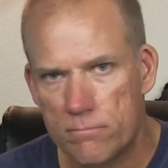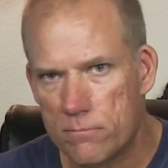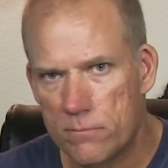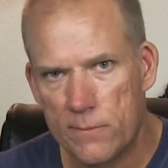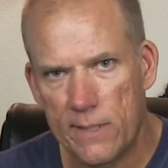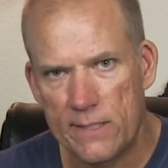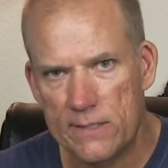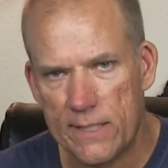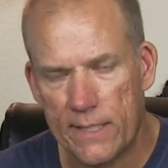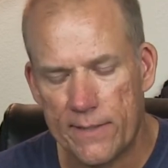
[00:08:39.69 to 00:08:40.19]

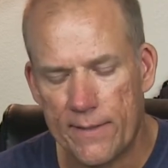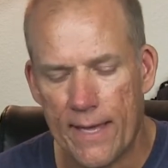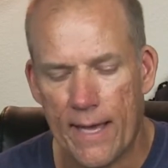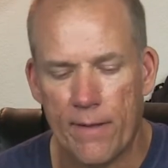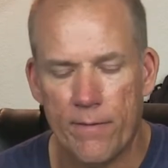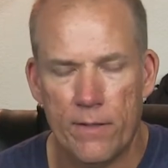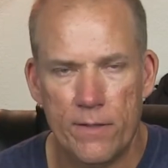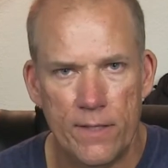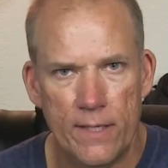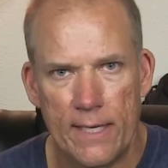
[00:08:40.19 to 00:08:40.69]
Things like
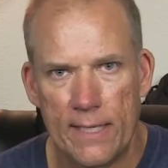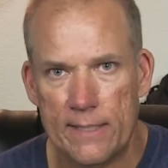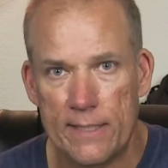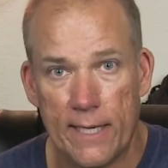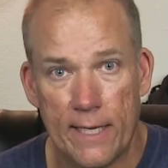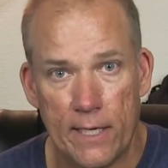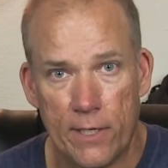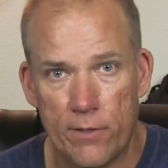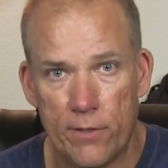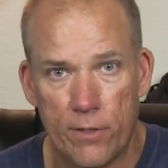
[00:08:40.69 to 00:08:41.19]
that. And then at the
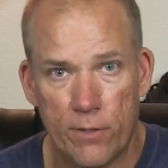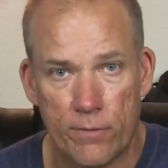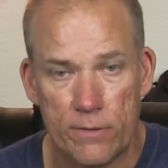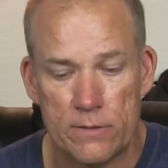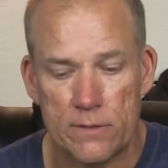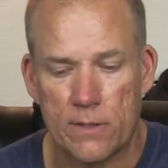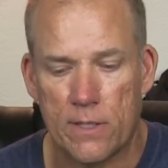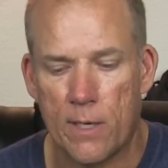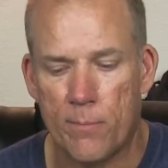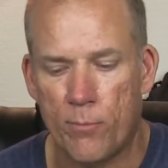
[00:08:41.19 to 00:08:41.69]
800, there
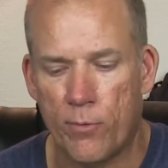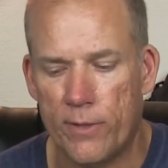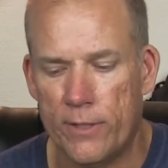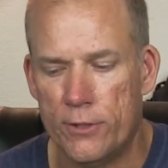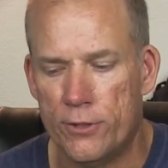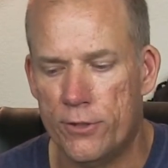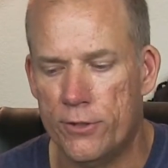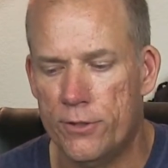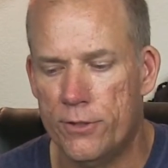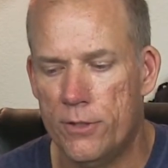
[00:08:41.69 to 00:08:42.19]
was a couple
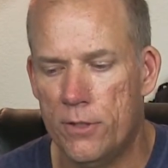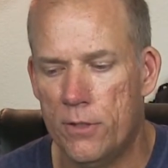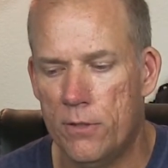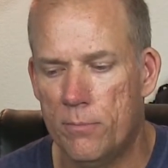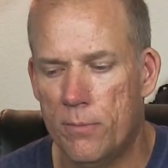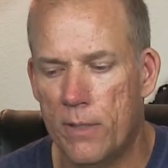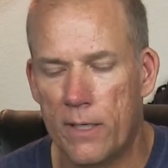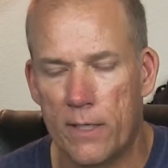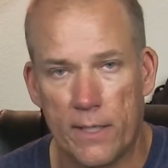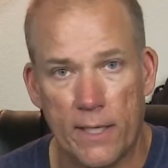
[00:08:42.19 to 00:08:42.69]
issues too,
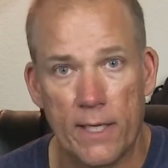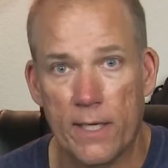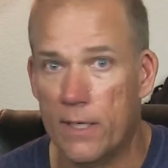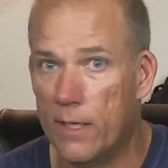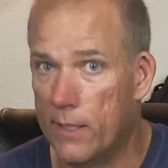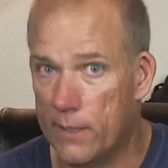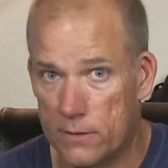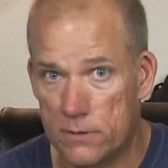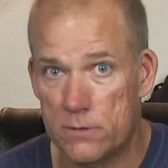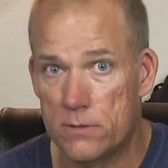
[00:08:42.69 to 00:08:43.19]
but again,
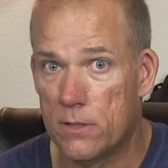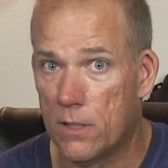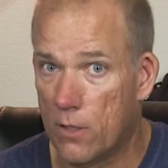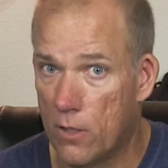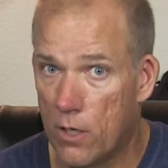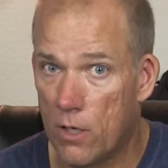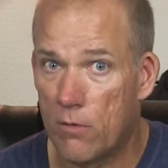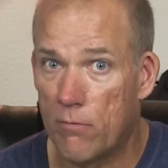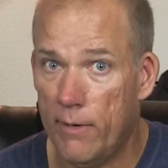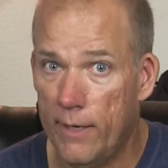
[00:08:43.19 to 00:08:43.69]
it's a
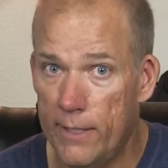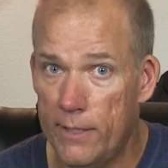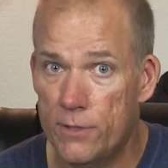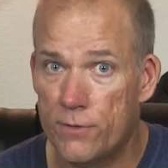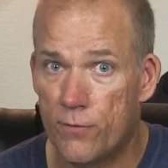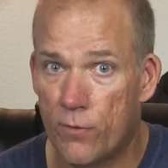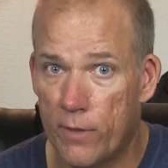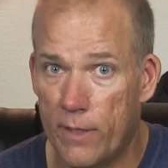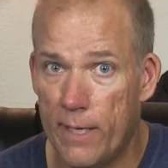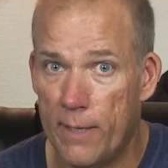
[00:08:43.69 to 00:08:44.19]
long range
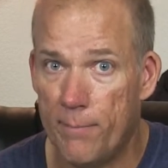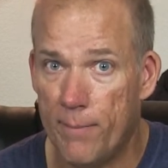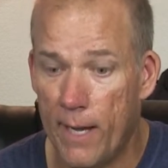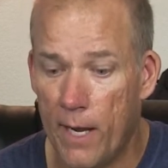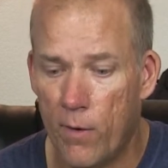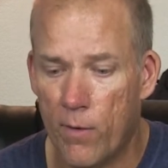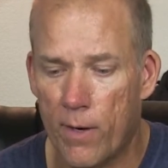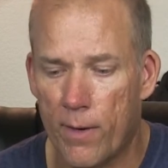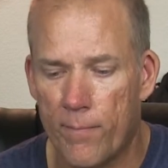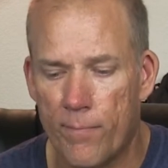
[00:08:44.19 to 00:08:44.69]
for an
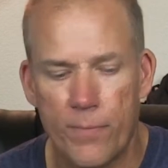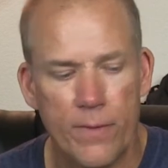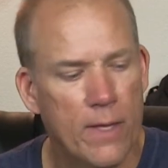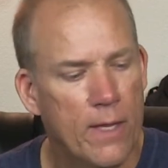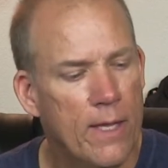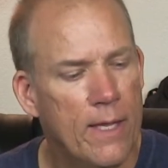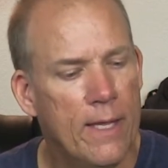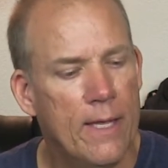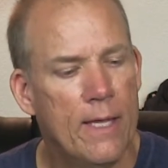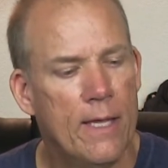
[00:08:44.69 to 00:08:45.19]
8-power.
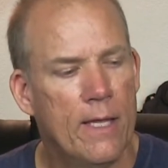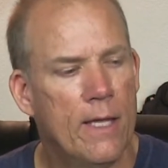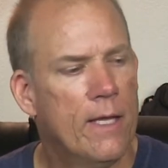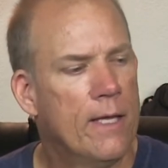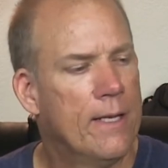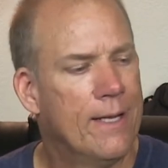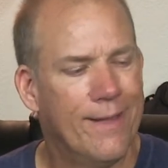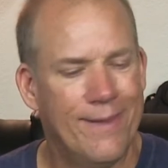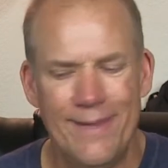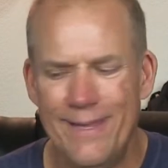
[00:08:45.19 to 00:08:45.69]

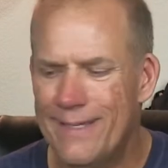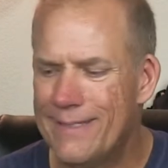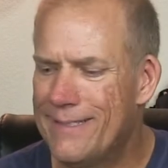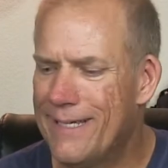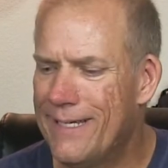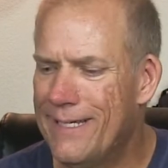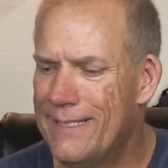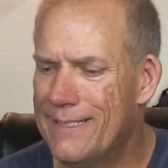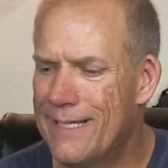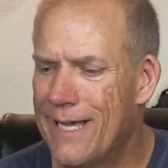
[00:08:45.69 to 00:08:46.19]
Now this
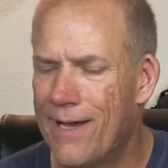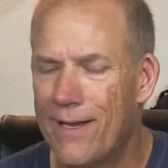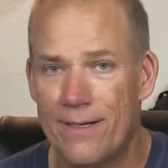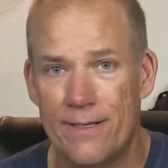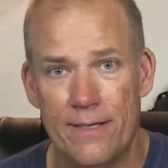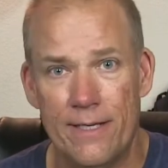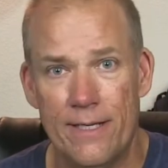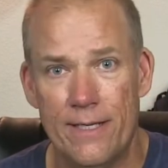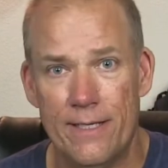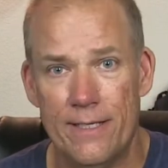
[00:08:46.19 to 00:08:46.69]
I just got
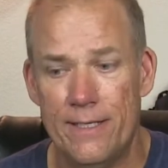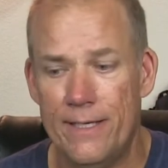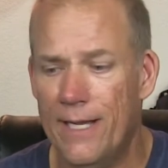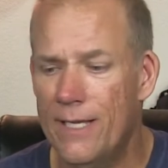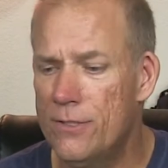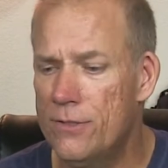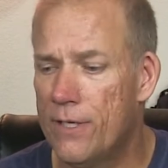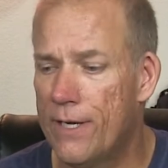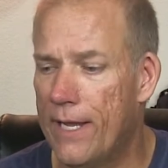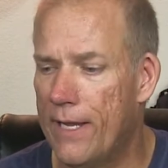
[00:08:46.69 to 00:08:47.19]
in
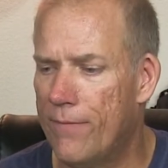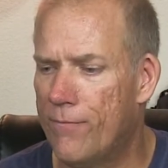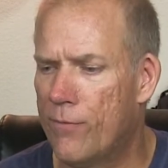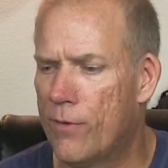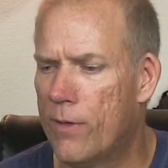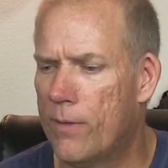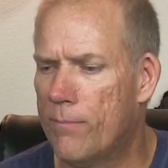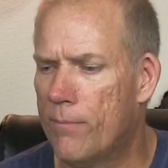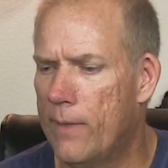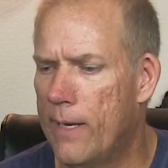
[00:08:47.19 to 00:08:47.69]
yesterday
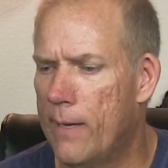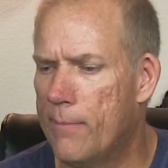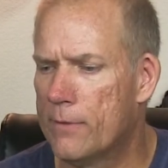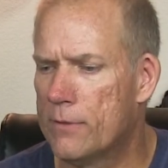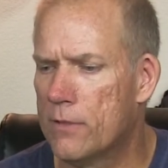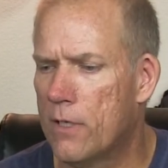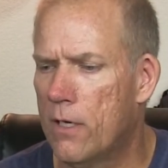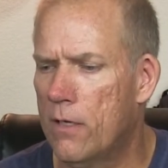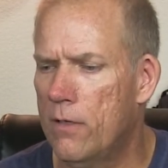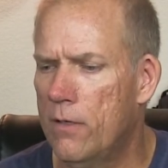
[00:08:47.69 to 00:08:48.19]
from
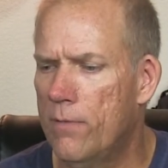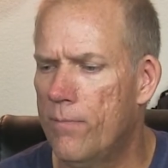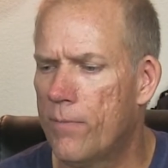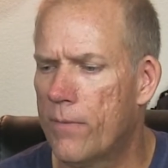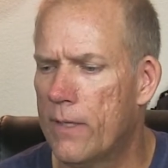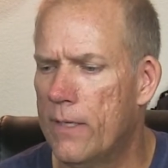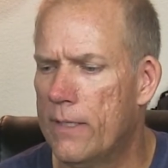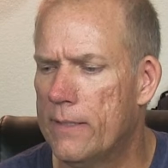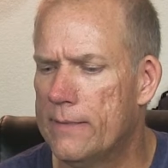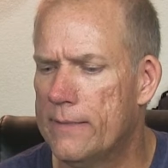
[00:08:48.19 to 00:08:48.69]
Amazon.
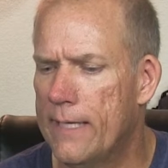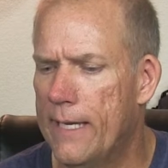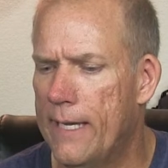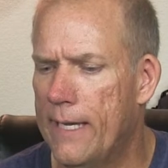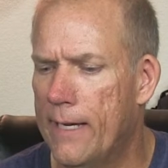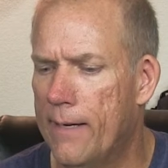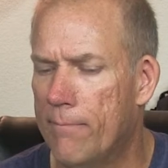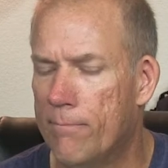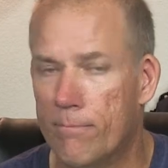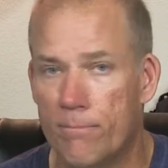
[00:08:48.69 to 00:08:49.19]
It's
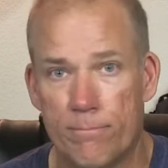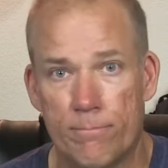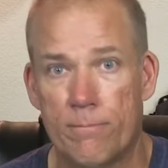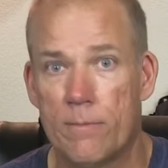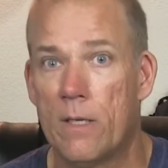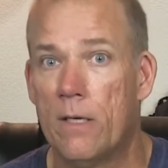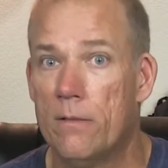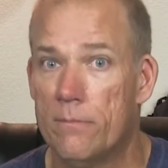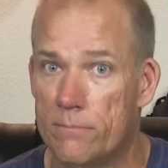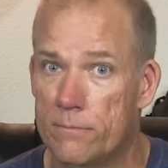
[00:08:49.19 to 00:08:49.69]
a
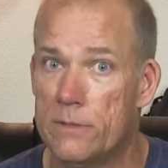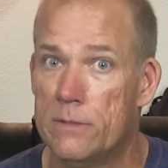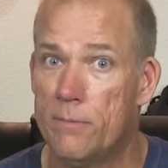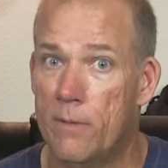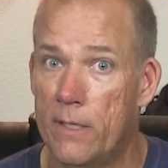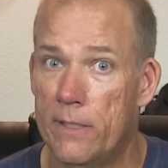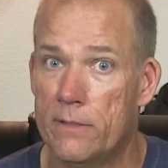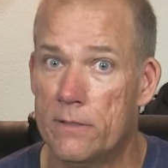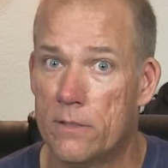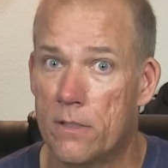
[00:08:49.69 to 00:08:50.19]

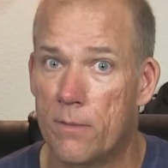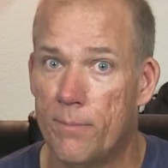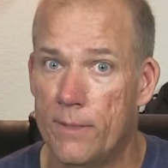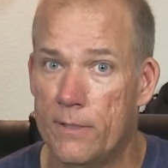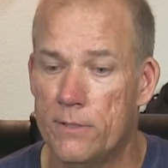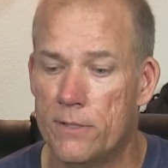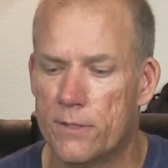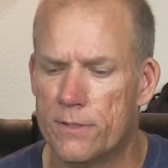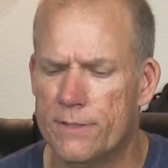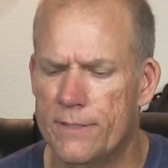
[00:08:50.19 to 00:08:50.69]
spotting scope,
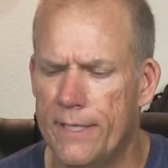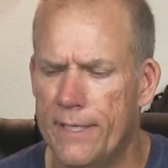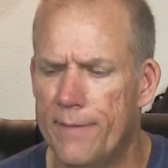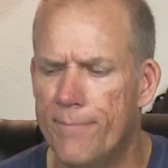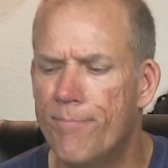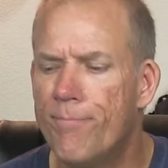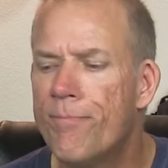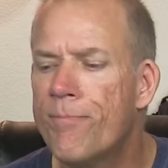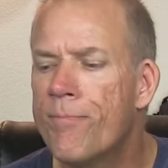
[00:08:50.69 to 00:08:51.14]
as you can see.